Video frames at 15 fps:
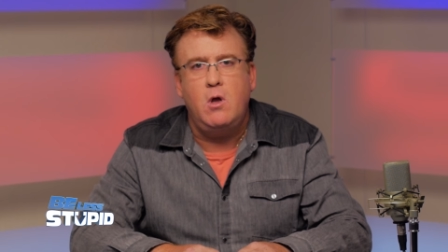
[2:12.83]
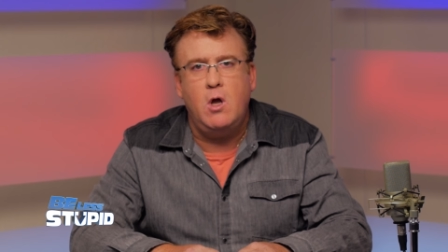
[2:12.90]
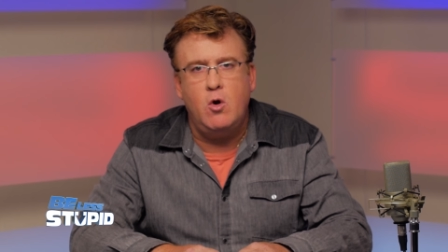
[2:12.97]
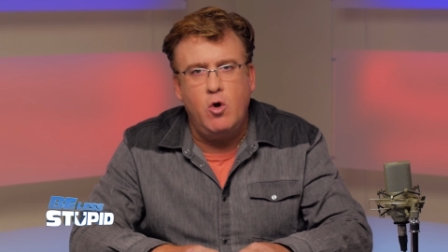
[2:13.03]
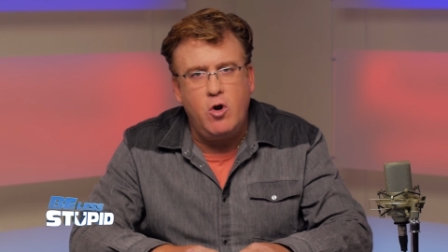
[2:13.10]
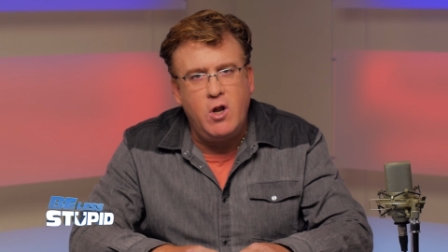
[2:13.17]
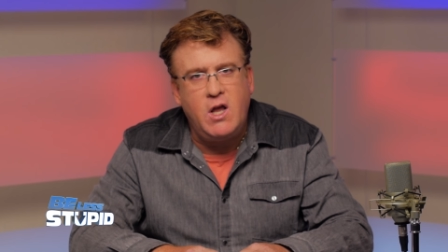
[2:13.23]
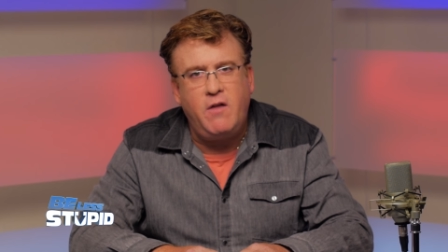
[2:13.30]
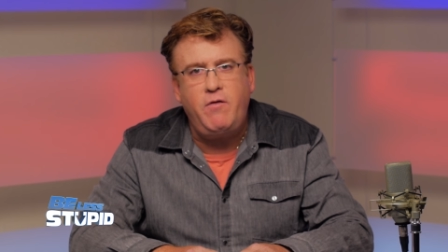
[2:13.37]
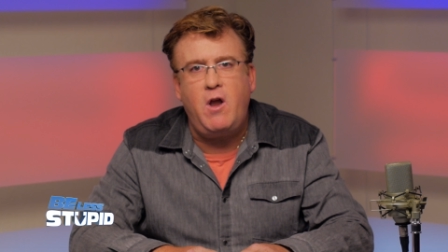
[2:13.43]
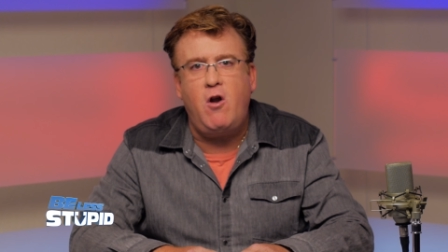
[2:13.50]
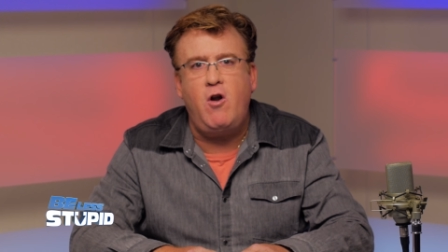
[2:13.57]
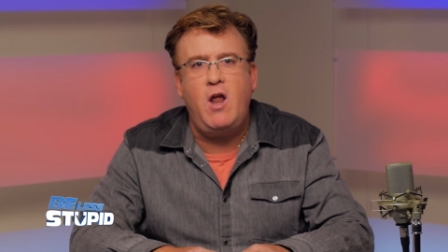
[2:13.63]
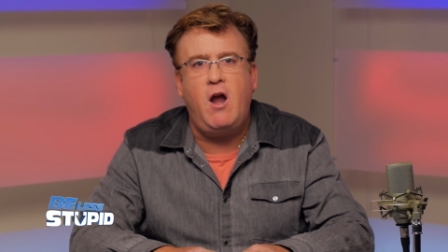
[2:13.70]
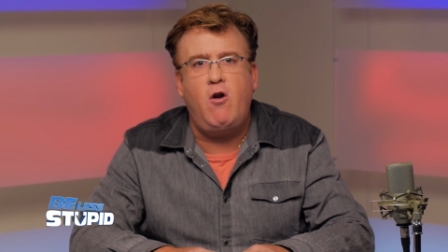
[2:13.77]
in order to get
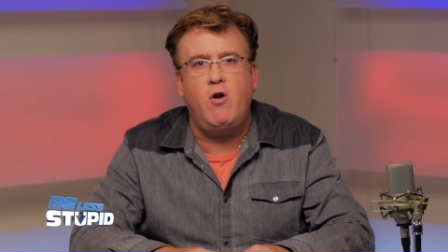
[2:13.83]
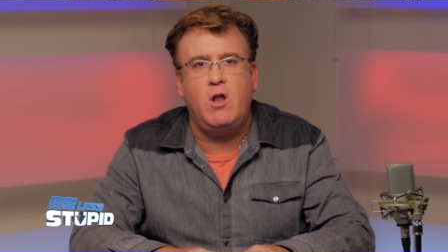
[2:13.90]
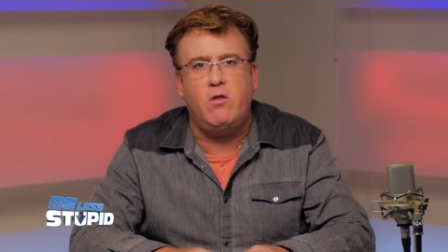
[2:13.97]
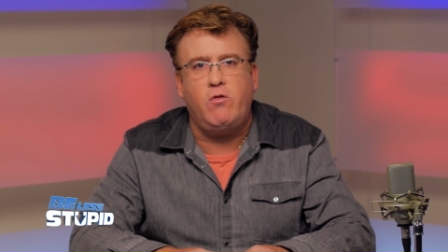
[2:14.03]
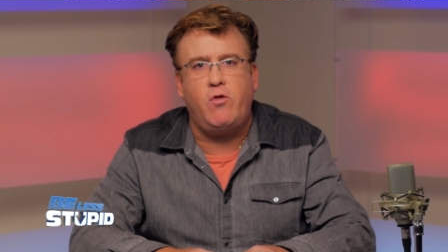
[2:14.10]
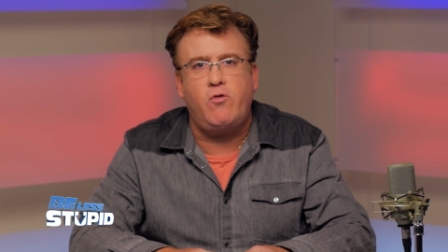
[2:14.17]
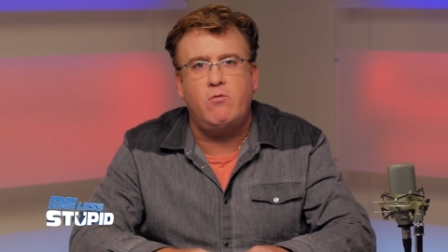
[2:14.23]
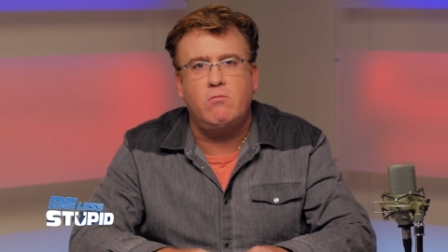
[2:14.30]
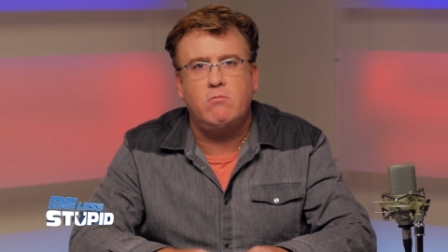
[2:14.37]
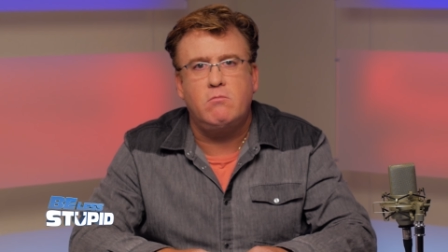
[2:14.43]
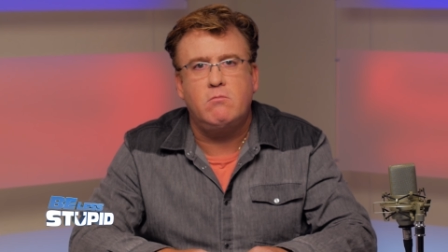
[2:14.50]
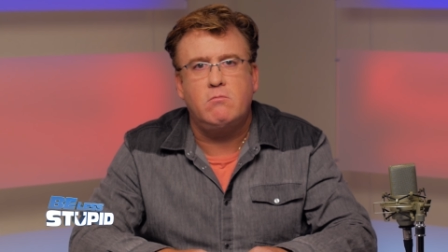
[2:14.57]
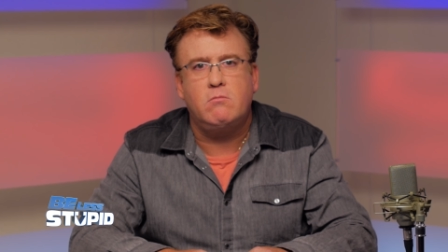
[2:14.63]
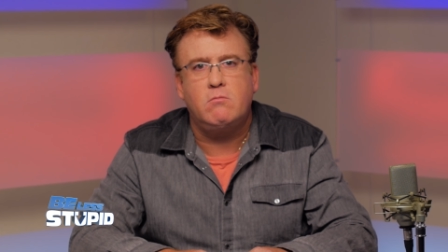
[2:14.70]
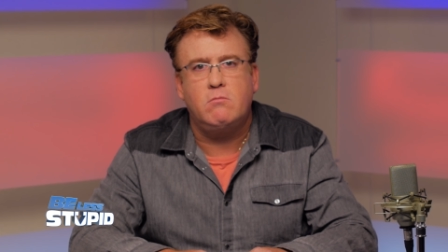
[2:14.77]
their inheritance.
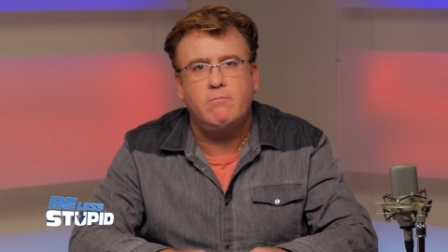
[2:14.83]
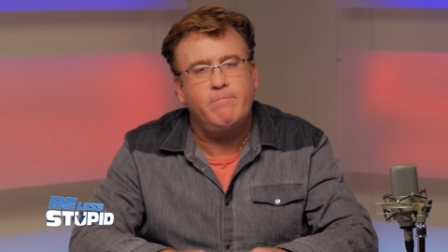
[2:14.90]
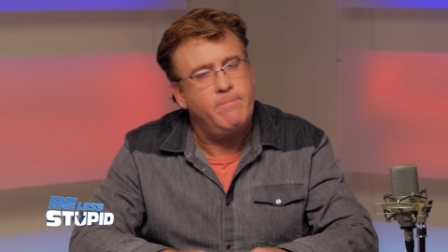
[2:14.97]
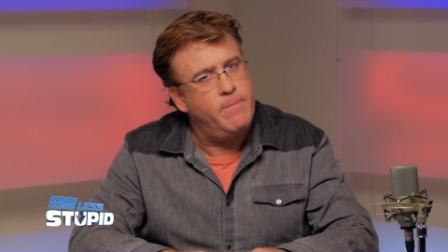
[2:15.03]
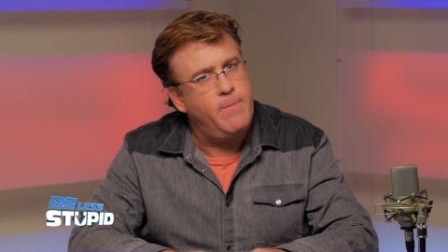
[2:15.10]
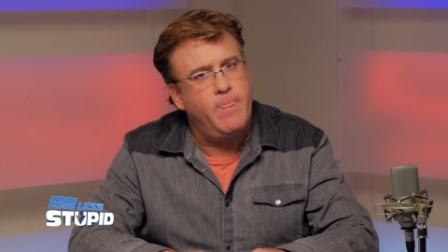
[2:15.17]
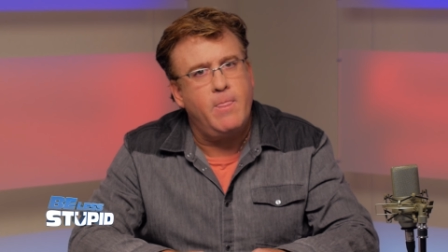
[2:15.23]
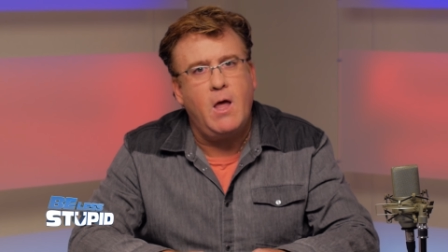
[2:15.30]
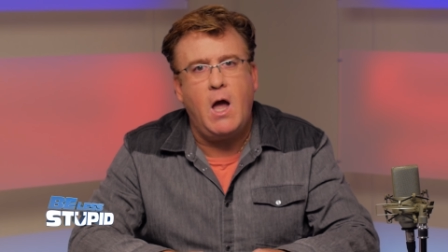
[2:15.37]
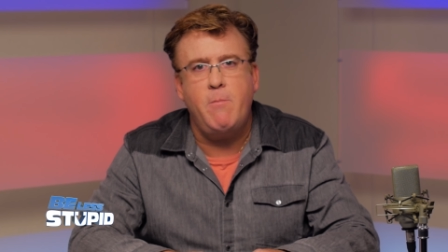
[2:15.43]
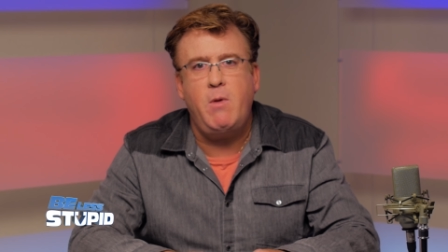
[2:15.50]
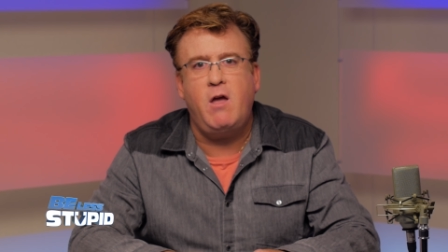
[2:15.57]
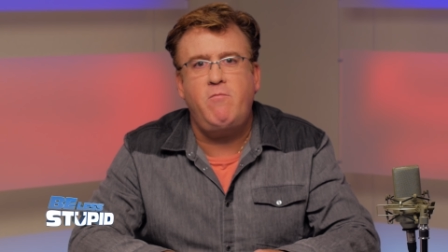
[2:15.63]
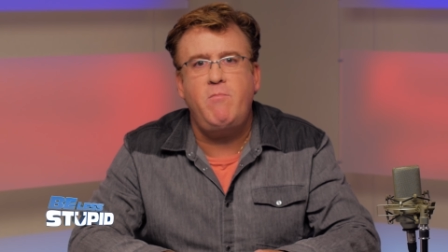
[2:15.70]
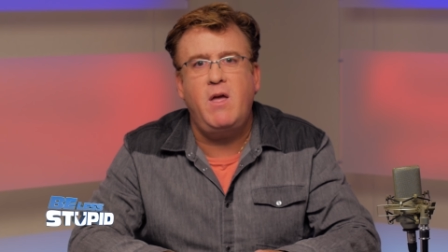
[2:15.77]
I
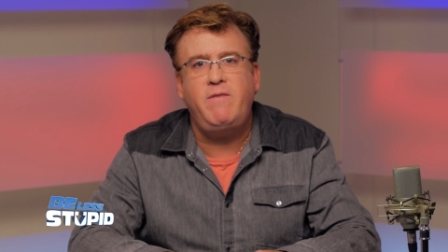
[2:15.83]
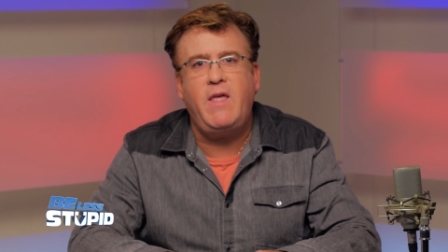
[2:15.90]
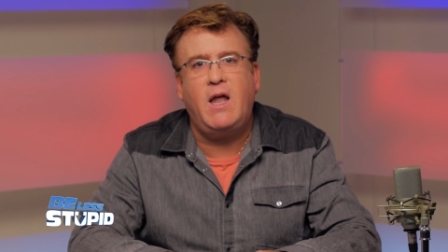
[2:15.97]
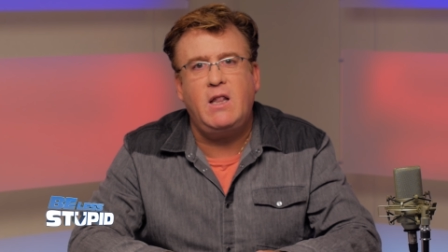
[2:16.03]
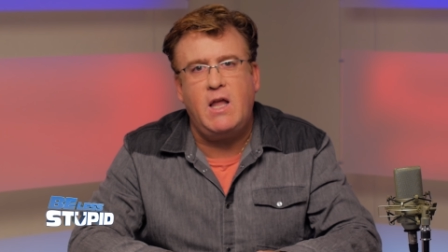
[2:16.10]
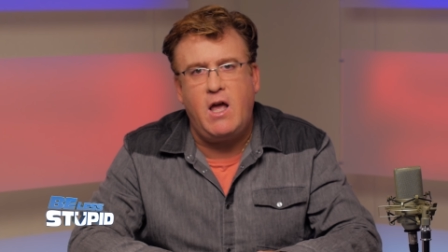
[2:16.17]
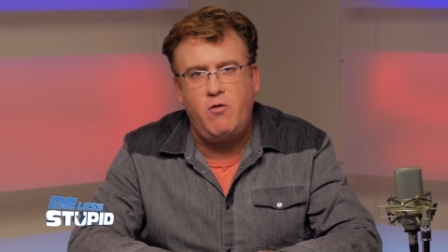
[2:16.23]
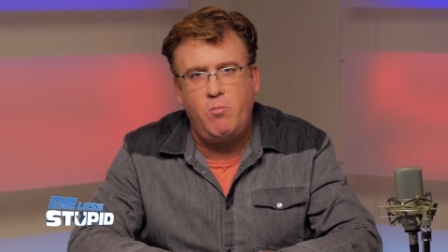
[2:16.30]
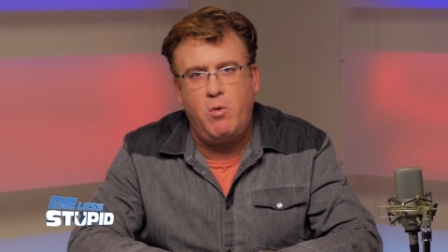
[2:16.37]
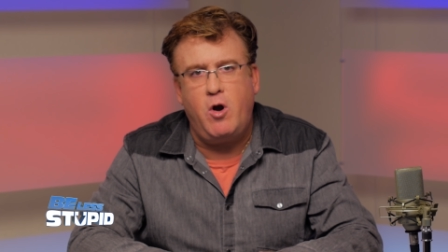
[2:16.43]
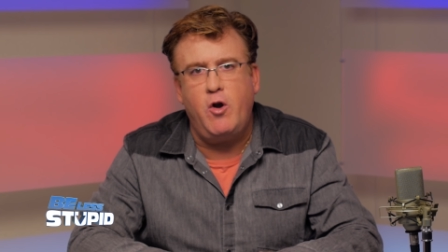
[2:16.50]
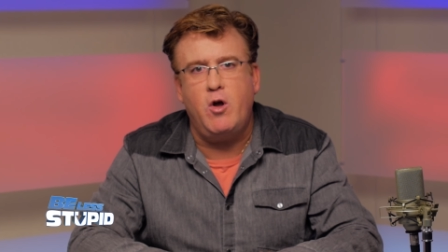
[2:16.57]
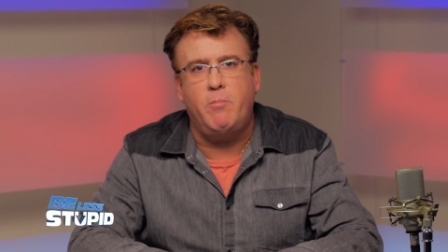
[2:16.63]
may have made that last part